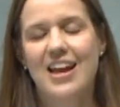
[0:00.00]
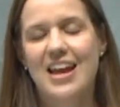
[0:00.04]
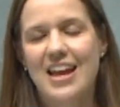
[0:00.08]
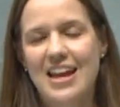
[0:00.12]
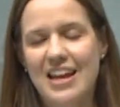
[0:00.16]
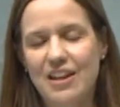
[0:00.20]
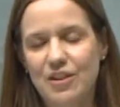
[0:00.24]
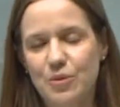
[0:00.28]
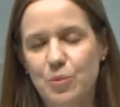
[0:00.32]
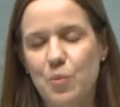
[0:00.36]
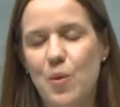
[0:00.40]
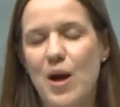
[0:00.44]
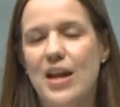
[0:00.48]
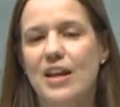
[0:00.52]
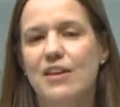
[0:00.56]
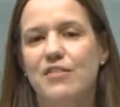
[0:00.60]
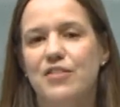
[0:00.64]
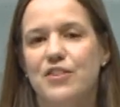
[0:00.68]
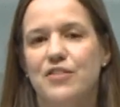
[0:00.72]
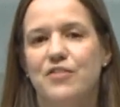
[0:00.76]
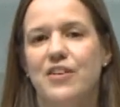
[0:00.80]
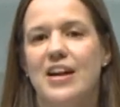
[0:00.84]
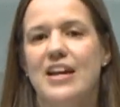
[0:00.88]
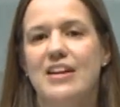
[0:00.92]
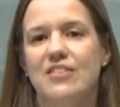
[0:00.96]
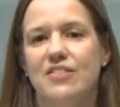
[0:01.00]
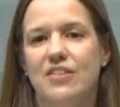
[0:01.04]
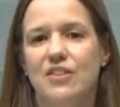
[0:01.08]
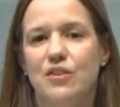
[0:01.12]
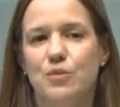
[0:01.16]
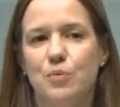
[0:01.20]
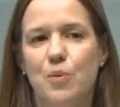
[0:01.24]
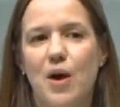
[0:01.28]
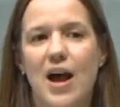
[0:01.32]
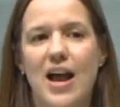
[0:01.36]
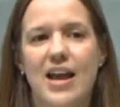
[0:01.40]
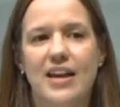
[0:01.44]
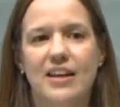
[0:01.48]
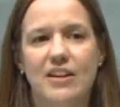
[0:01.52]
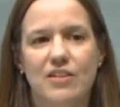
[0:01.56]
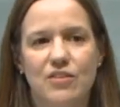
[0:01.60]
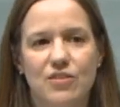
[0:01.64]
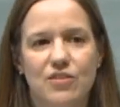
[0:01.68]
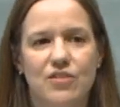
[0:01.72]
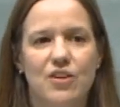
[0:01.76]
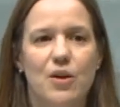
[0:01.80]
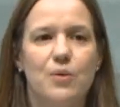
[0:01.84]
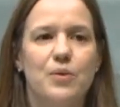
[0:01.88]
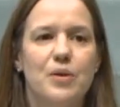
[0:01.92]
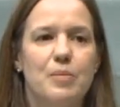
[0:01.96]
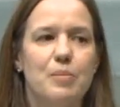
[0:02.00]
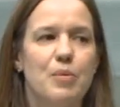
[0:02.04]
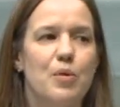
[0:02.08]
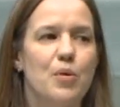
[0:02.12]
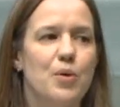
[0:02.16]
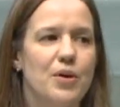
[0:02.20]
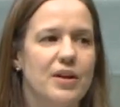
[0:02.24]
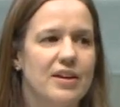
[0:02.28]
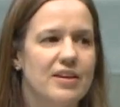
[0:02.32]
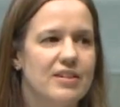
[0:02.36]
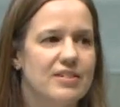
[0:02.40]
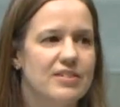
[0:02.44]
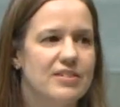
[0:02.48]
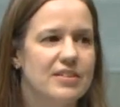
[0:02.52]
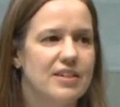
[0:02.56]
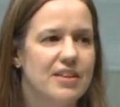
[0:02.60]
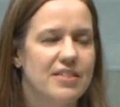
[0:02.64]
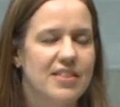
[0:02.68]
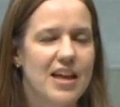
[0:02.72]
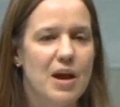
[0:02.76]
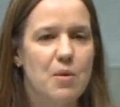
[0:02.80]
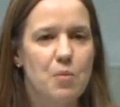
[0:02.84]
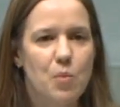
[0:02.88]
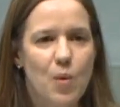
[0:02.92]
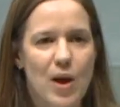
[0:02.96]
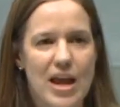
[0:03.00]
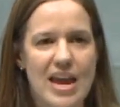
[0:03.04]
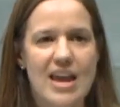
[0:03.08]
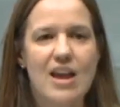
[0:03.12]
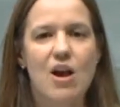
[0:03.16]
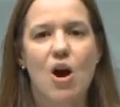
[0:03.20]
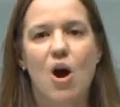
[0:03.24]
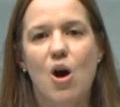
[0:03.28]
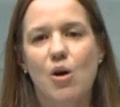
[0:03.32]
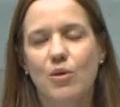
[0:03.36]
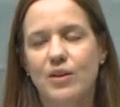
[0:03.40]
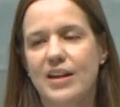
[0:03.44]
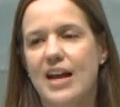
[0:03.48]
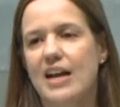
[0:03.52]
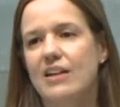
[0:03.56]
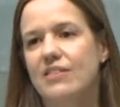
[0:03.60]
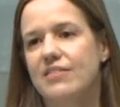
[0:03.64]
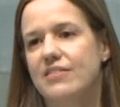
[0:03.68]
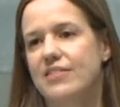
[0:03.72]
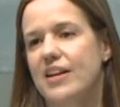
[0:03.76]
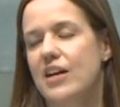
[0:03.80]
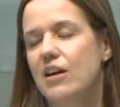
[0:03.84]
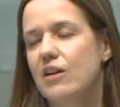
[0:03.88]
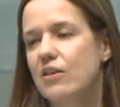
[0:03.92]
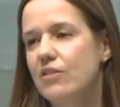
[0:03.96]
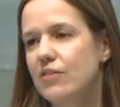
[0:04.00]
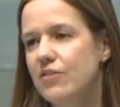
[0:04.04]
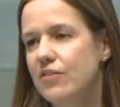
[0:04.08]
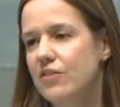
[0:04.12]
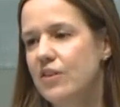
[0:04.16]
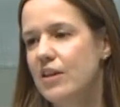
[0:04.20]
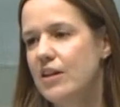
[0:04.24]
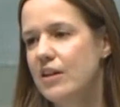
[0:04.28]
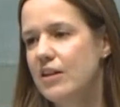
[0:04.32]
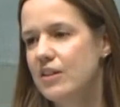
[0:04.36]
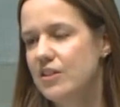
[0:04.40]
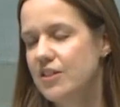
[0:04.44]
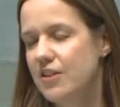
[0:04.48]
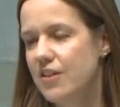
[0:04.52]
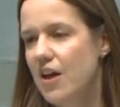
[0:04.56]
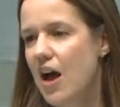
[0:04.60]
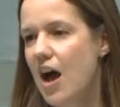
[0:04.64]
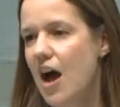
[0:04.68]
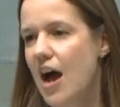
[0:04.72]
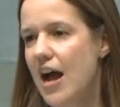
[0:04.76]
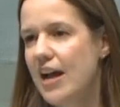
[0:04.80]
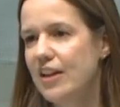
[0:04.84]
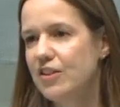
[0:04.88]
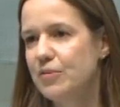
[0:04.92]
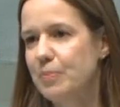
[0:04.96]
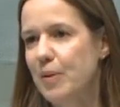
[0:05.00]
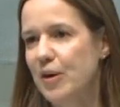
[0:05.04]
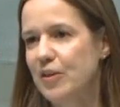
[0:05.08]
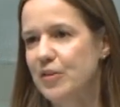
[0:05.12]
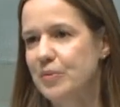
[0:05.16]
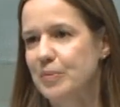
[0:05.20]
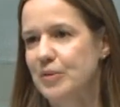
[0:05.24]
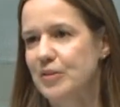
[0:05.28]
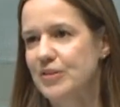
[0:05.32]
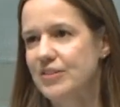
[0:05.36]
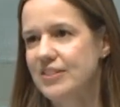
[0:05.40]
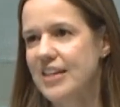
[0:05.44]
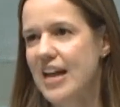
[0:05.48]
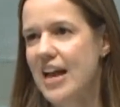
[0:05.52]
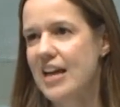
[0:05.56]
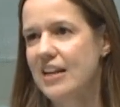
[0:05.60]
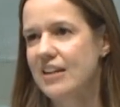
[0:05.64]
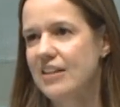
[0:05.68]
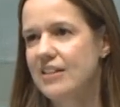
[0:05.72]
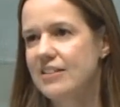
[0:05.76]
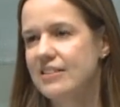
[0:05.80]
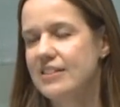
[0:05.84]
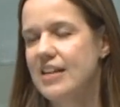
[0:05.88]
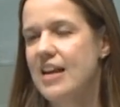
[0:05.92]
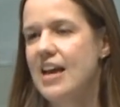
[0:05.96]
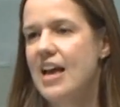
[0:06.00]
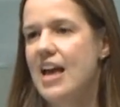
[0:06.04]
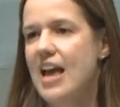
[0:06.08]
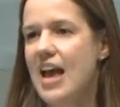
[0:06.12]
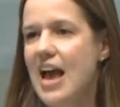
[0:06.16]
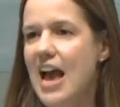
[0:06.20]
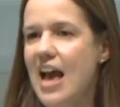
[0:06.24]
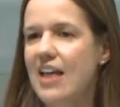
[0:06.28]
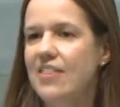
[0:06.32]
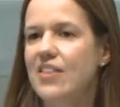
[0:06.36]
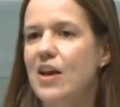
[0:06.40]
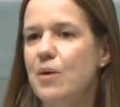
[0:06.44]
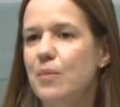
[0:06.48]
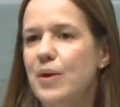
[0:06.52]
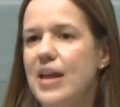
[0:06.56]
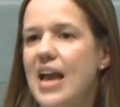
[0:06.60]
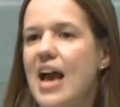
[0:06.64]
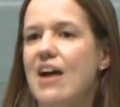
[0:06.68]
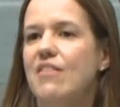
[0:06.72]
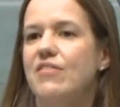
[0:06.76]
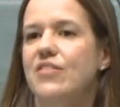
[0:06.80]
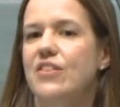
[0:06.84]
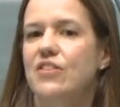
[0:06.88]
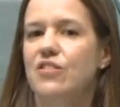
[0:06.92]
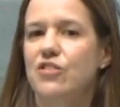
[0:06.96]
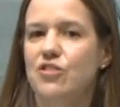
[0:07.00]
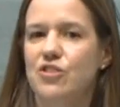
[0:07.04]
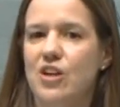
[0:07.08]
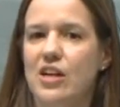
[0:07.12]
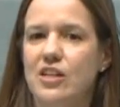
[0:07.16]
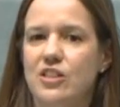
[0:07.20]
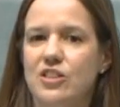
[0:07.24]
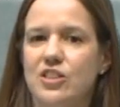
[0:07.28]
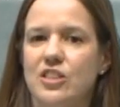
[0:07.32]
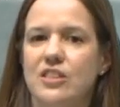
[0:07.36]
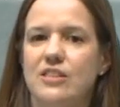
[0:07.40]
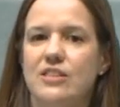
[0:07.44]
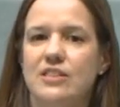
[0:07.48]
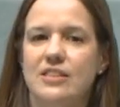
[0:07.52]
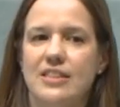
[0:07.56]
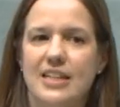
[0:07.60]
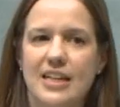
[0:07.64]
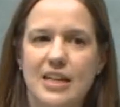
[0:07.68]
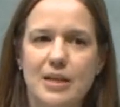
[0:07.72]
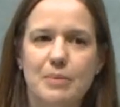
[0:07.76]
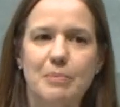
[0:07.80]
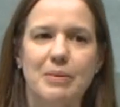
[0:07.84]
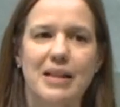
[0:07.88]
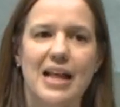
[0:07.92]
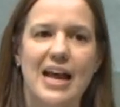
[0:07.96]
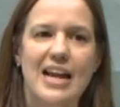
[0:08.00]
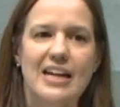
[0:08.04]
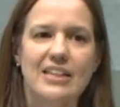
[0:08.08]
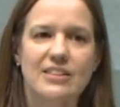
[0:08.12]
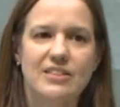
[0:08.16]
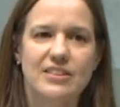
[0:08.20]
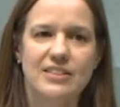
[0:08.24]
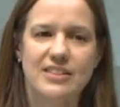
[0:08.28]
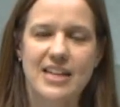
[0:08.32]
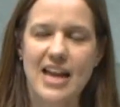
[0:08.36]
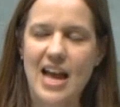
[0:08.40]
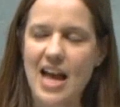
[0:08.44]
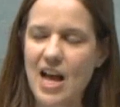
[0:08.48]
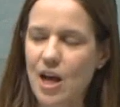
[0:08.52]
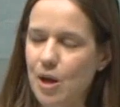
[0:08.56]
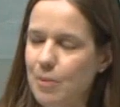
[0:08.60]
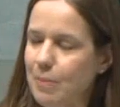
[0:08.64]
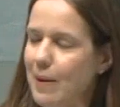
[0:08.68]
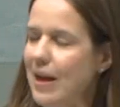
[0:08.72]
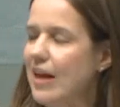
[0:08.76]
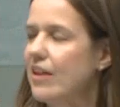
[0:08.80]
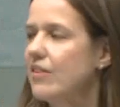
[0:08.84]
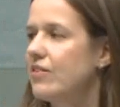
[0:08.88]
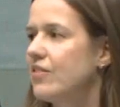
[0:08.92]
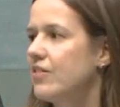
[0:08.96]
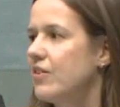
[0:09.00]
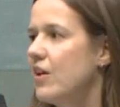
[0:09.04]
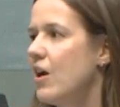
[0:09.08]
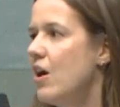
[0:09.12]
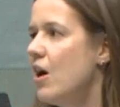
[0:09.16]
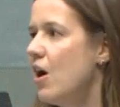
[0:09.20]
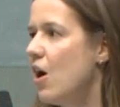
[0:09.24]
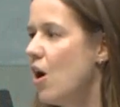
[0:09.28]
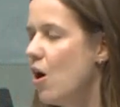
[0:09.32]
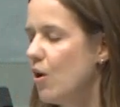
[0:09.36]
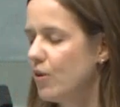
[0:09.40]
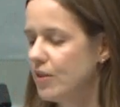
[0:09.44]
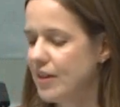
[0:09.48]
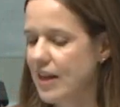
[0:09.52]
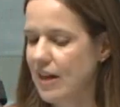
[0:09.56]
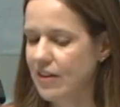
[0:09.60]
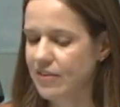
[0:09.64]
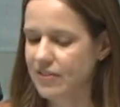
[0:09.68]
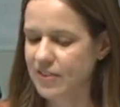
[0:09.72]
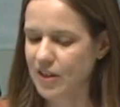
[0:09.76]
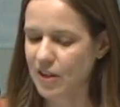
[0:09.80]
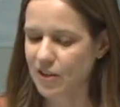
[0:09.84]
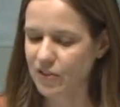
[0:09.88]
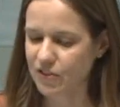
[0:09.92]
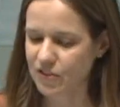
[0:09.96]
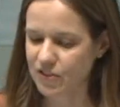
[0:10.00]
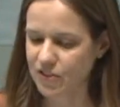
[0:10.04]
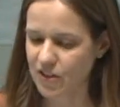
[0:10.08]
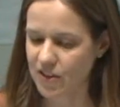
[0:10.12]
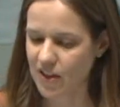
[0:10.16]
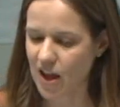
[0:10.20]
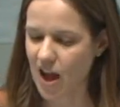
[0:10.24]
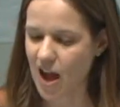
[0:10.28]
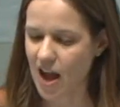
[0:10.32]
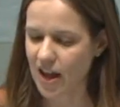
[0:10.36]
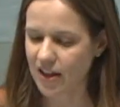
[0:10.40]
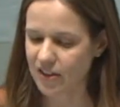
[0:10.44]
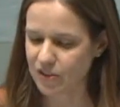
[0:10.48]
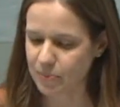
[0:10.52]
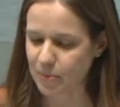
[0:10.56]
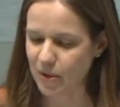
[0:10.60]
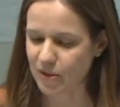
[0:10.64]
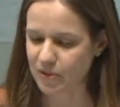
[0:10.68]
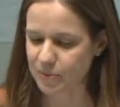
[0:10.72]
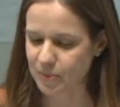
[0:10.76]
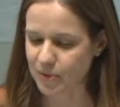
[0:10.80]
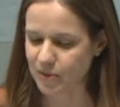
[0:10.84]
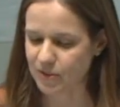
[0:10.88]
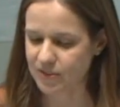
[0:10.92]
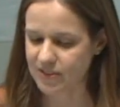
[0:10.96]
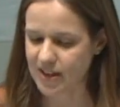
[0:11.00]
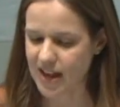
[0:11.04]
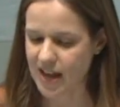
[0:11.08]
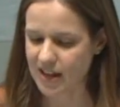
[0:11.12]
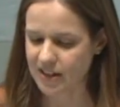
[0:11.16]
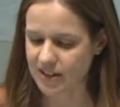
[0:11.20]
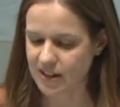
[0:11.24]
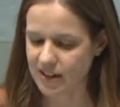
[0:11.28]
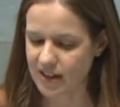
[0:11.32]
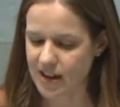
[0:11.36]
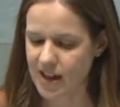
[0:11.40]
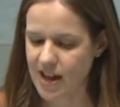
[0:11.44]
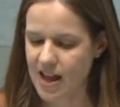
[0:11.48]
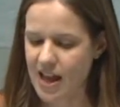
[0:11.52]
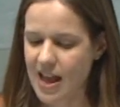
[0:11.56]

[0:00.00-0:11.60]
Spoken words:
is one of the reasons why it is so important that we hold ourselves to the highest possible standards and that we have the structures in place to help us hold ourselves to the highest possible standard.